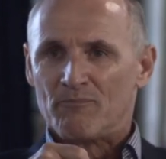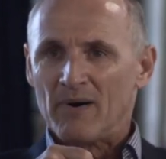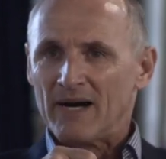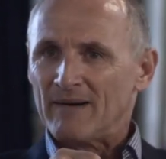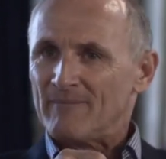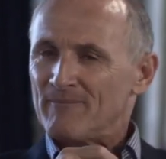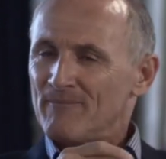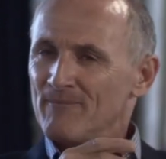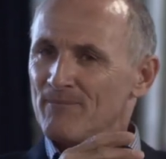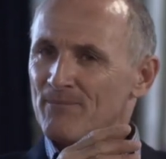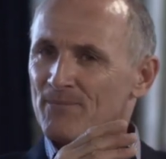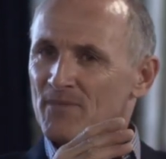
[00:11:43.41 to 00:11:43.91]

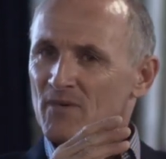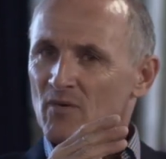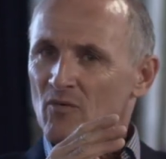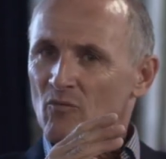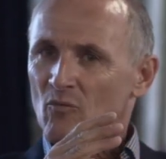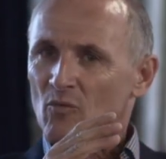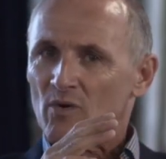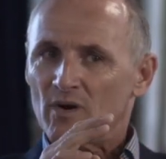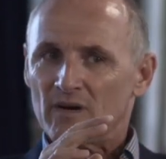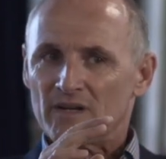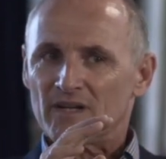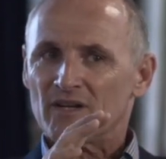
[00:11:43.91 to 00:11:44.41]
But,
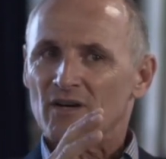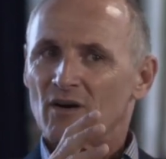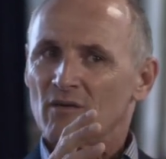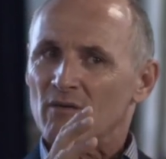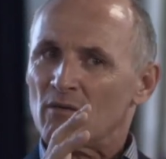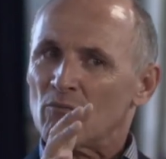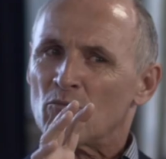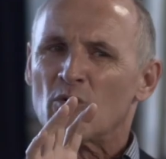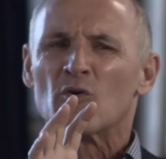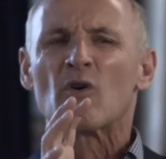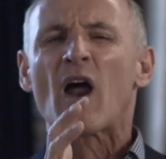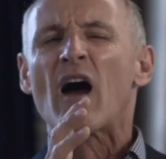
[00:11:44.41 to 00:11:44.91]
you
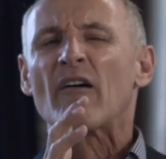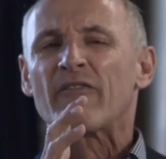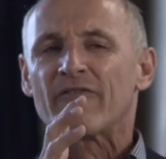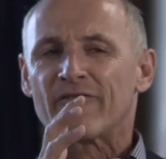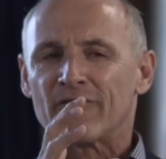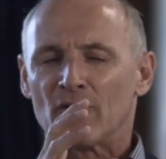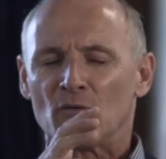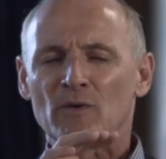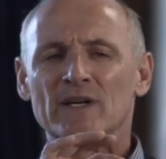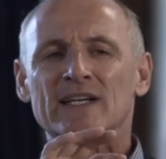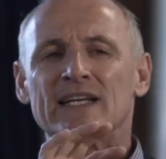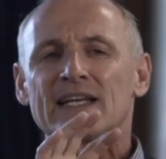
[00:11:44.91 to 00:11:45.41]
know, we're
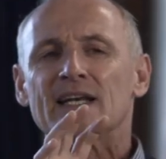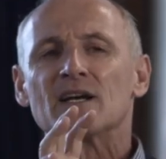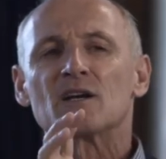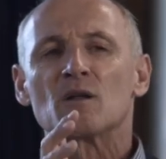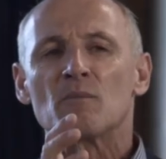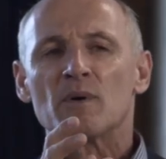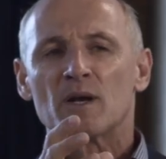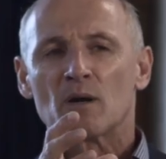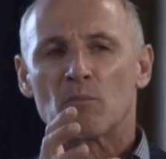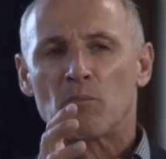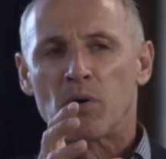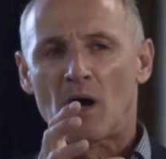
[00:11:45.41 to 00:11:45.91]
rough. We
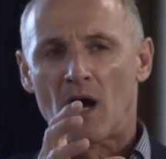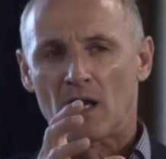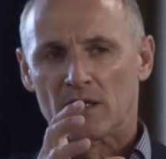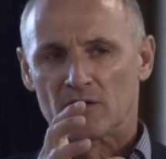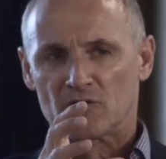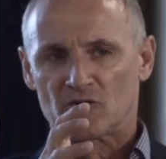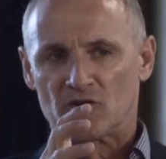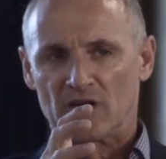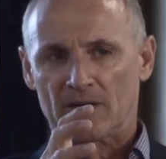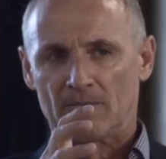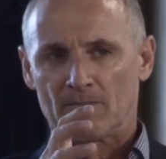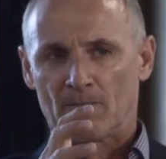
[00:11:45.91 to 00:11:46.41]
needed a bit of
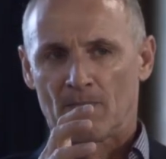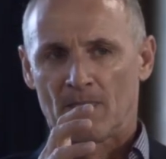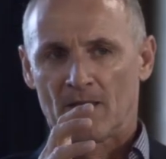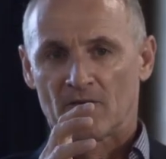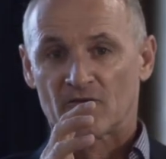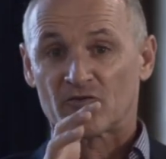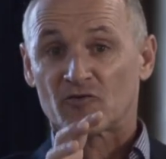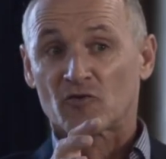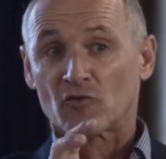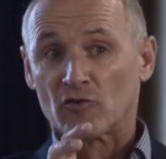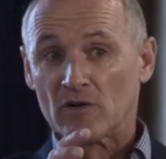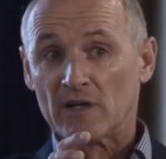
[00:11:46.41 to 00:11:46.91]
polishing.
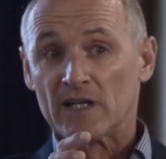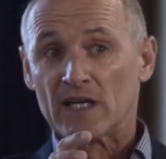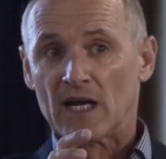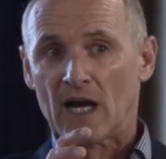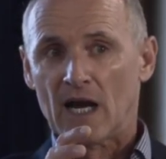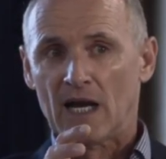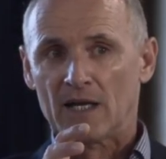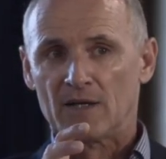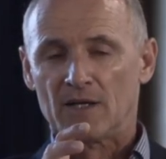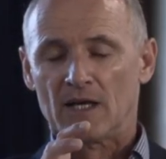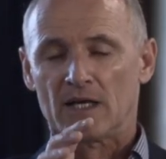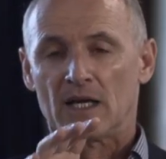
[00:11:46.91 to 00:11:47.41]
Certainly
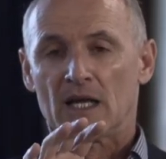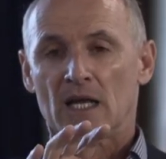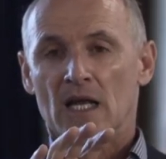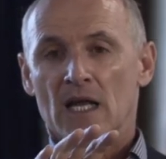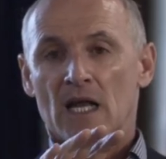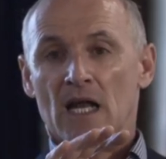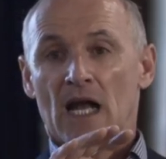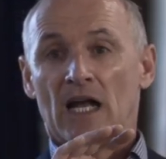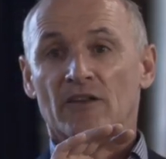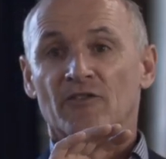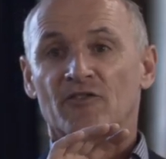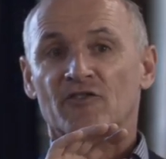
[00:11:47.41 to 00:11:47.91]
I did.
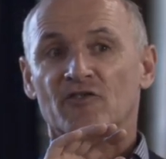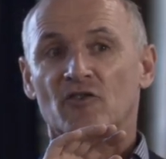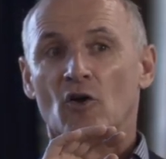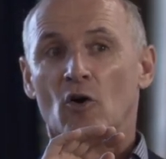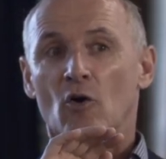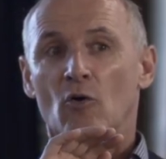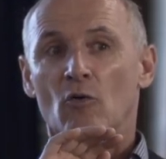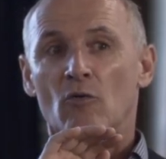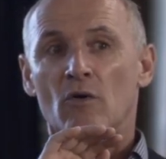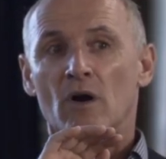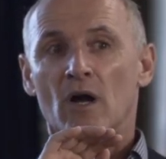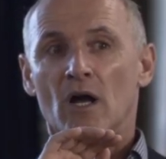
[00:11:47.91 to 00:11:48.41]
And
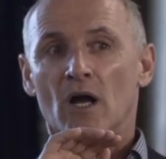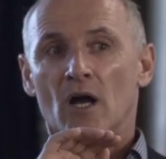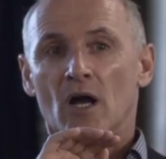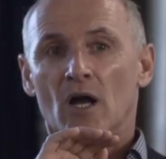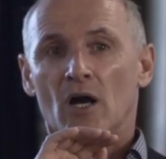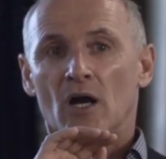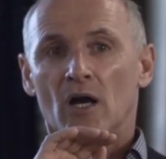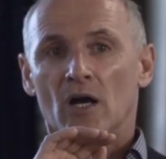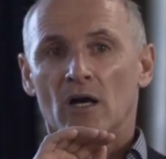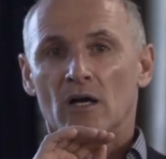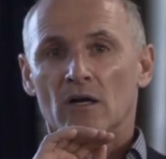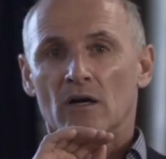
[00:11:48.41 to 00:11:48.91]
so
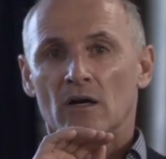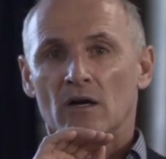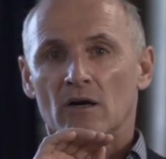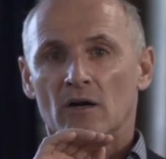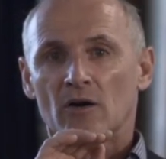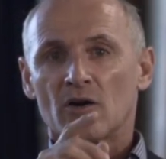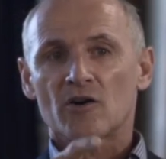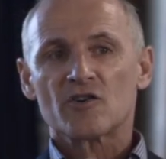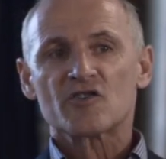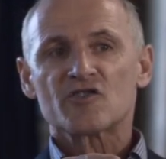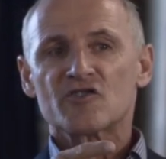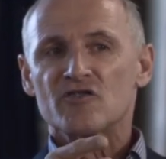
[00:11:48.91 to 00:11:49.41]

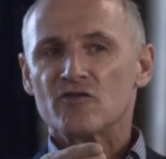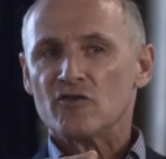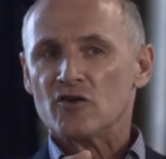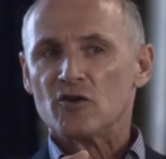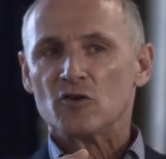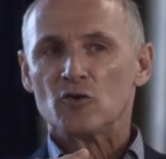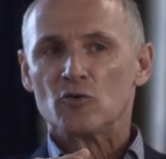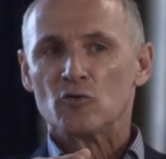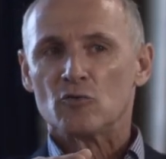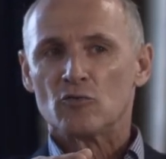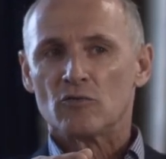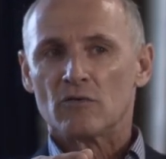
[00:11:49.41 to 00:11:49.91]
Hirsch
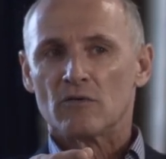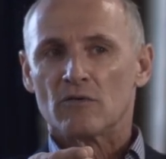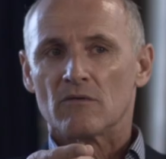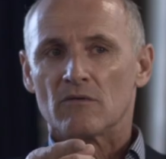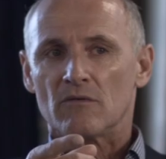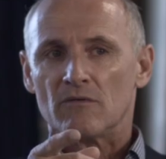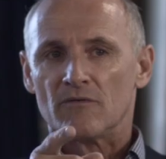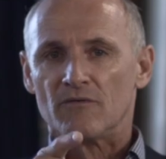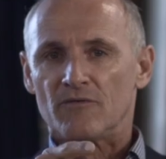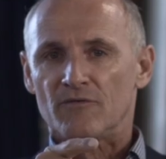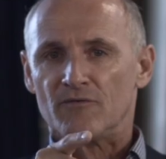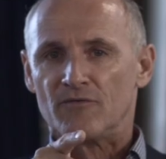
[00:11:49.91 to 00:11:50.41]
knew
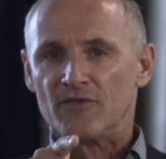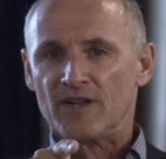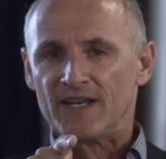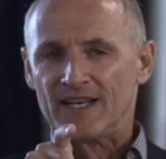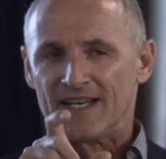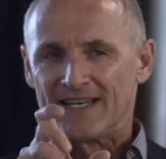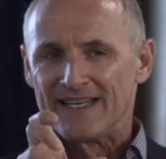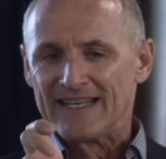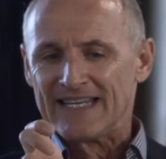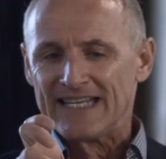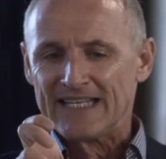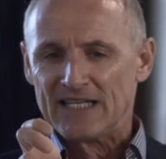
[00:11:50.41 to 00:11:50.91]

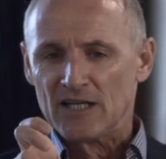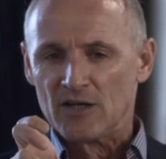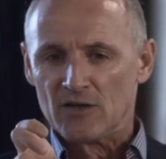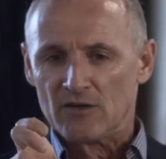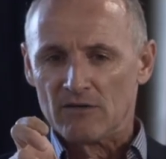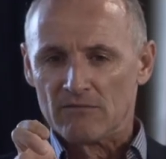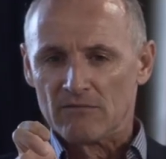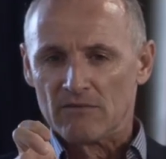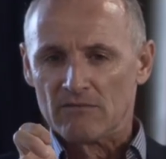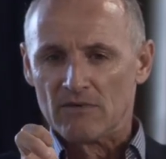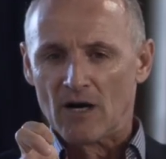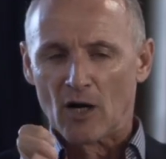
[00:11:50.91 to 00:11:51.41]
that it
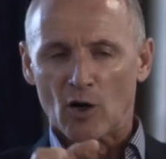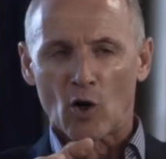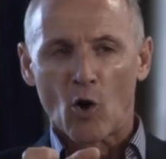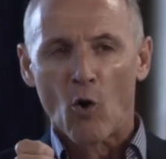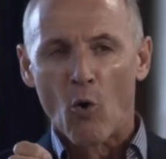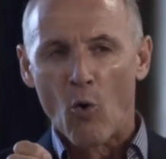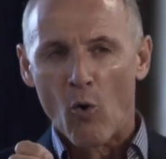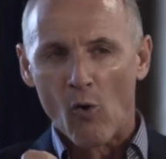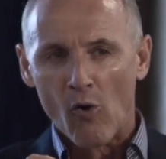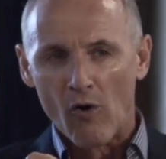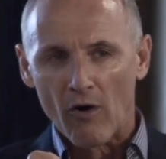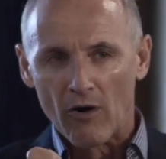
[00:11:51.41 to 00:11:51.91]
needed a
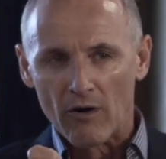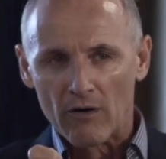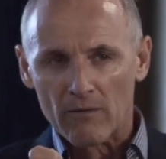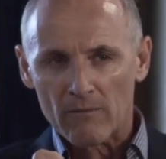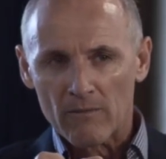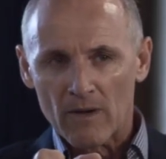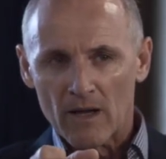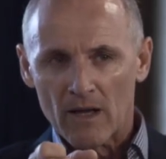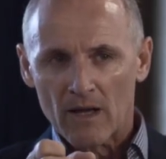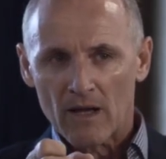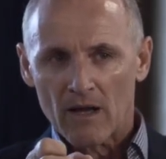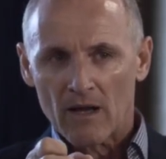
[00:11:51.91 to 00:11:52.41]
core.
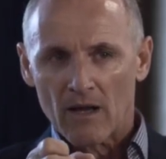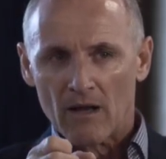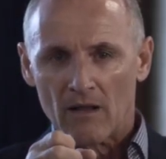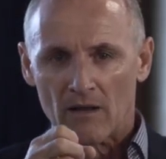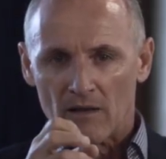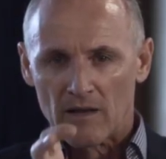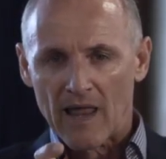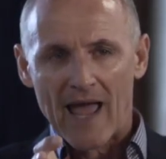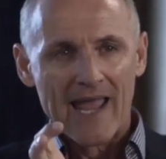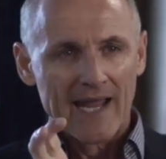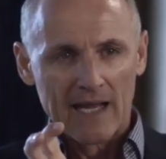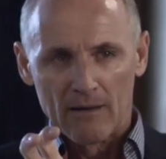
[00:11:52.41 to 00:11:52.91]

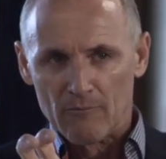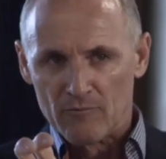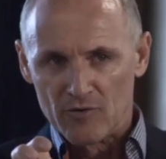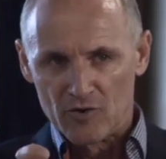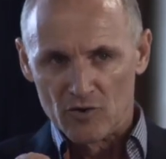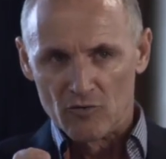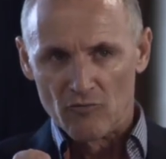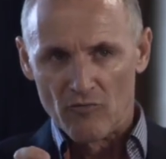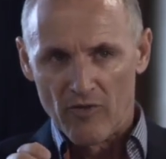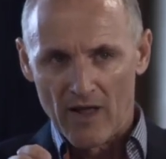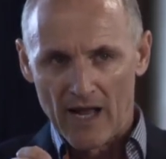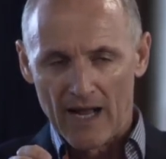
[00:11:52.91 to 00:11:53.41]
Langham
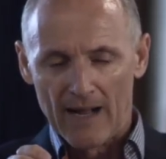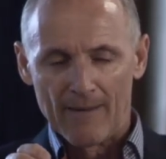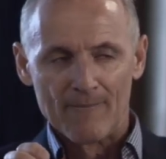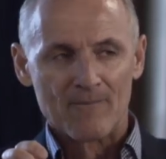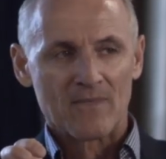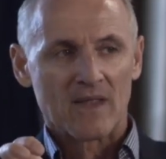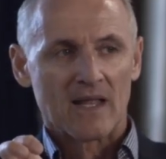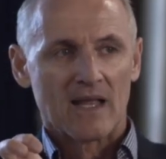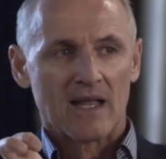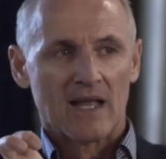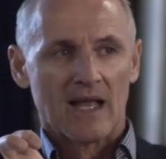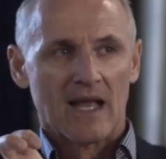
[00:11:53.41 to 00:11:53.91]
knew that,
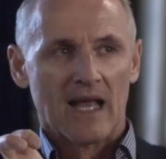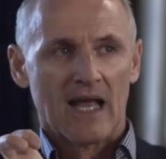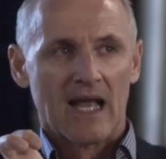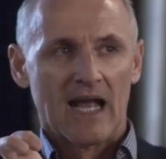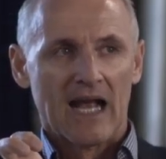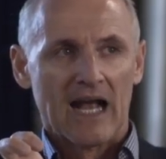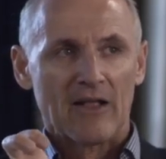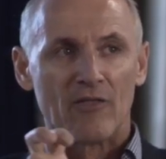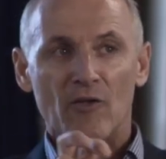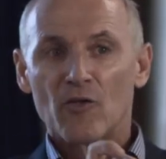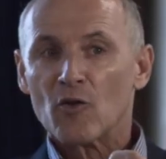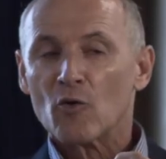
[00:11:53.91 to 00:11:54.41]

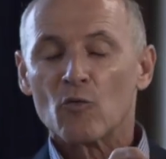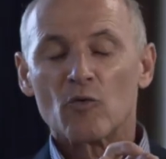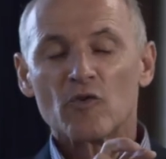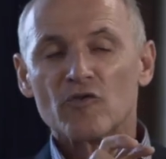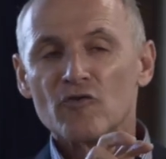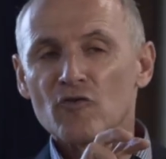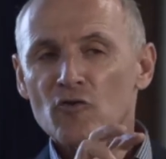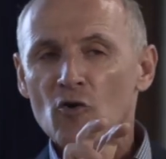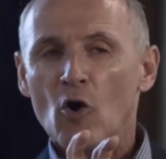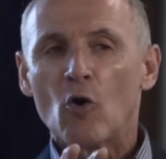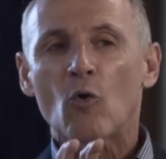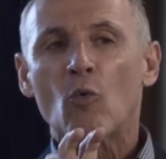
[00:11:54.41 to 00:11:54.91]
and that there
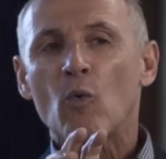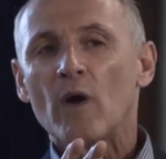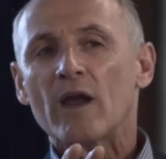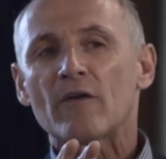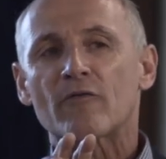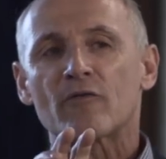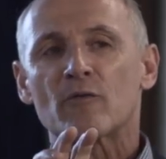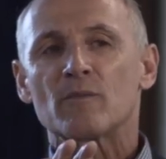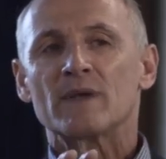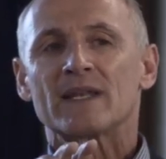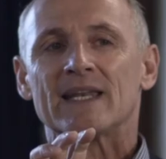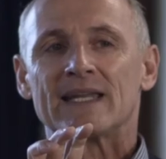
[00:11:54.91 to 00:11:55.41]
was no
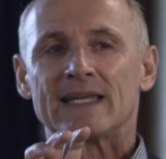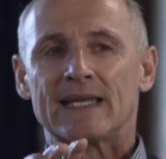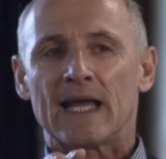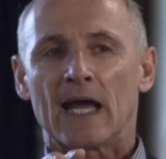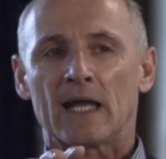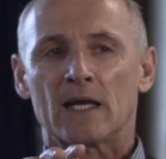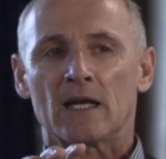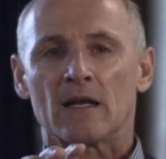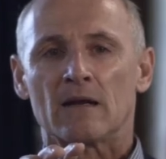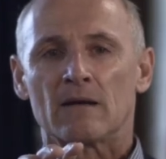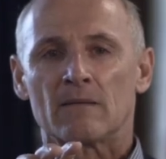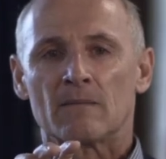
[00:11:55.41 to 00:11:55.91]
way for me to
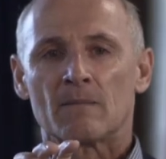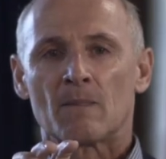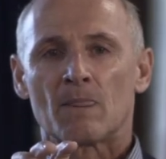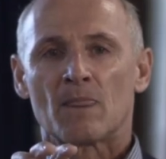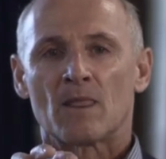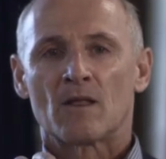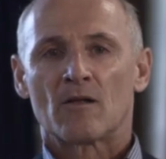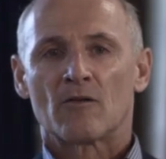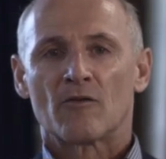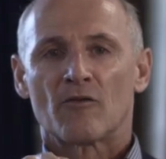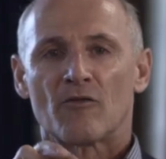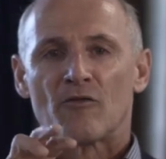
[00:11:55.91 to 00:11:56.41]
get it
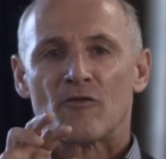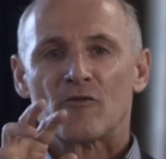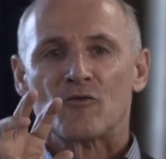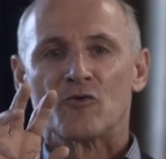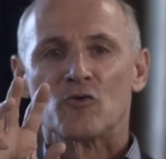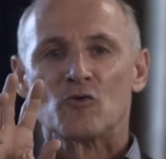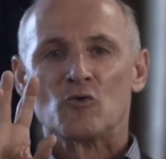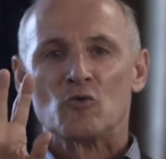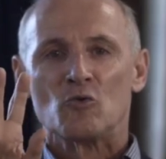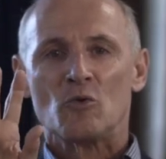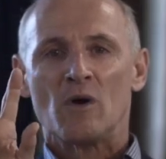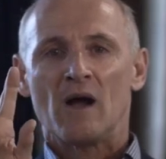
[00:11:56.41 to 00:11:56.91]

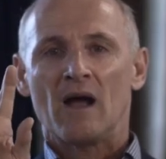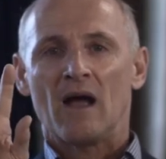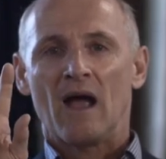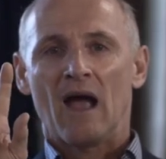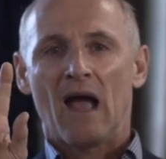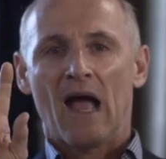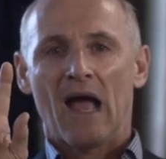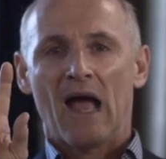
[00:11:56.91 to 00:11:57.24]
through